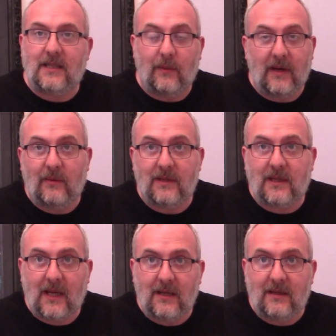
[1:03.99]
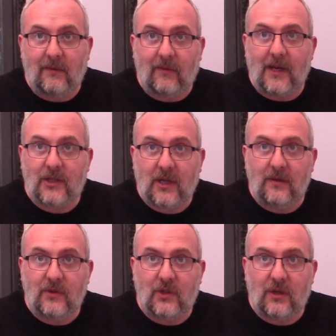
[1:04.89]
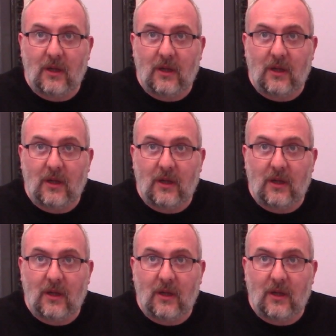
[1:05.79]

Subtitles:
So we know what skin and flesh tones should